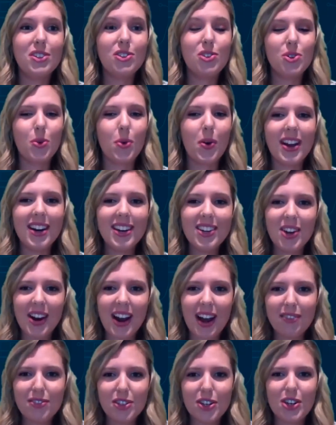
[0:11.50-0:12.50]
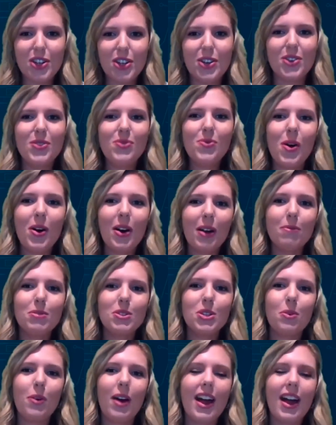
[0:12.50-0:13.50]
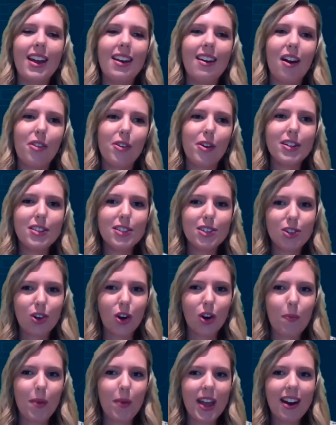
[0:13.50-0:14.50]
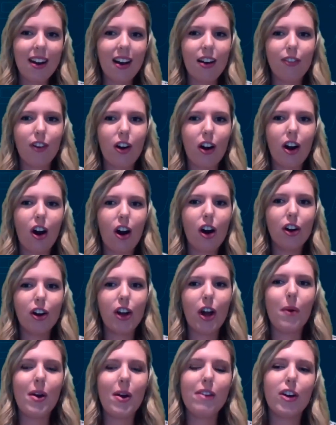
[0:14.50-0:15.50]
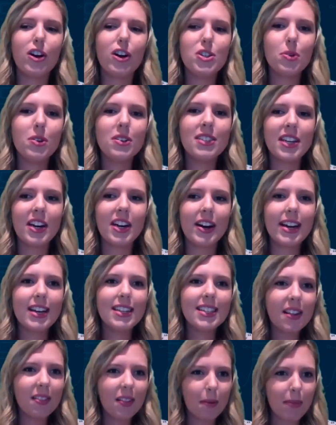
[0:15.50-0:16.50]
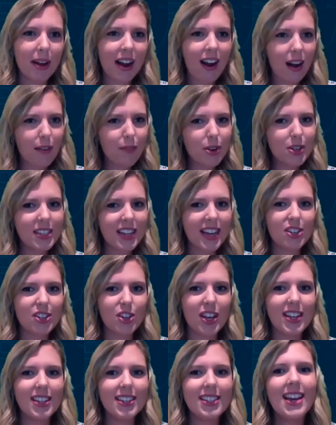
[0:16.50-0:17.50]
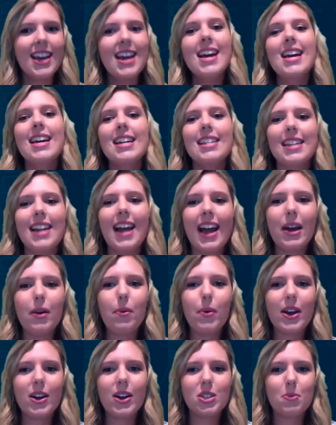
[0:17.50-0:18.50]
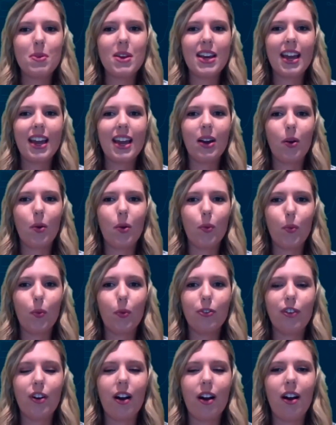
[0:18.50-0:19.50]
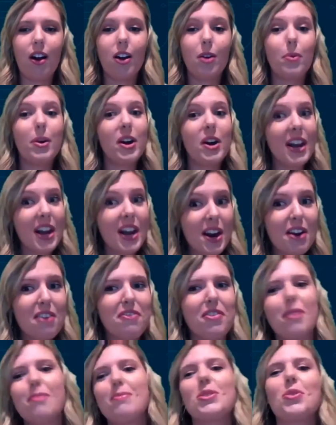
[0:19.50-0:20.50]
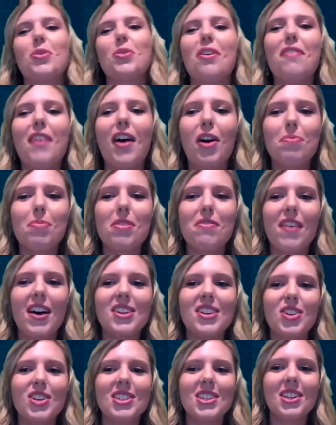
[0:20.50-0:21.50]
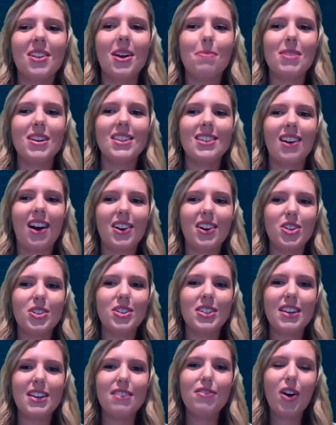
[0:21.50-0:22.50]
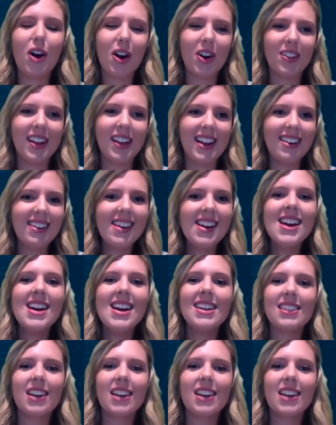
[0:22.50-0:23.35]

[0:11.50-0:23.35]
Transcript: has joined, good afternoon. Welcome to another installment of our ongoing virtual series, Alumni Conversations. Today we are speaking from, or we're hearing from School of Health Professions alumnus Dr. Steve Carlin.